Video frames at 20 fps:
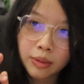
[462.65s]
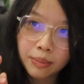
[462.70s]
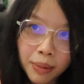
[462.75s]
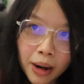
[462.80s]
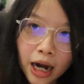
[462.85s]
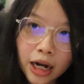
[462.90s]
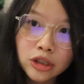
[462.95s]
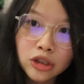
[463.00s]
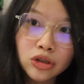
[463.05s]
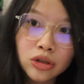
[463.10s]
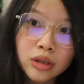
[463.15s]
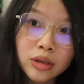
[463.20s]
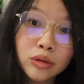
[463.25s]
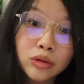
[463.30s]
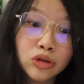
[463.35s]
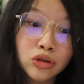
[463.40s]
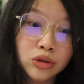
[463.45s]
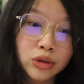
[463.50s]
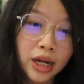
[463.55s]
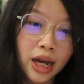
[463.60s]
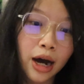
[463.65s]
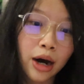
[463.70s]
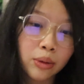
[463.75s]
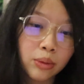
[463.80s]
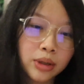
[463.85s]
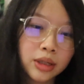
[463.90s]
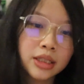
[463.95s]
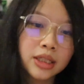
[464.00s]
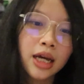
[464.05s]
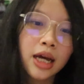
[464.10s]
Punctual, 3
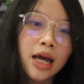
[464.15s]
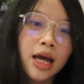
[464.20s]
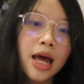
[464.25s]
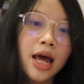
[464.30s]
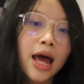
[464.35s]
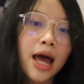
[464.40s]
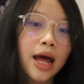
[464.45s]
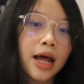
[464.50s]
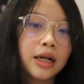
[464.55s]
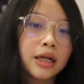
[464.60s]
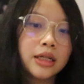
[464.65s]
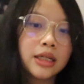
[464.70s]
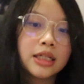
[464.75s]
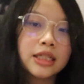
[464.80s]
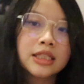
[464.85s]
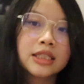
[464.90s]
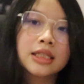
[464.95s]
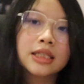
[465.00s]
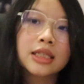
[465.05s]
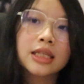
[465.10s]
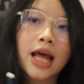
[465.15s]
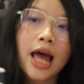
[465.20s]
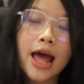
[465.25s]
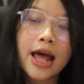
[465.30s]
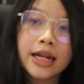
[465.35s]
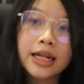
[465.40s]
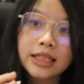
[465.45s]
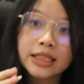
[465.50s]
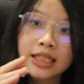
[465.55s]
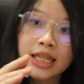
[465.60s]
hours. And
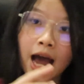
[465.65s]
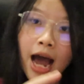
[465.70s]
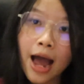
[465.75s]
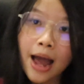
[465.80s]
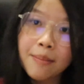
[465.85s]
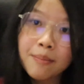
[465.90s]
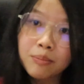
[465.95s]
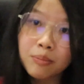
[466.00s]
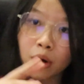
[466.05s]
the time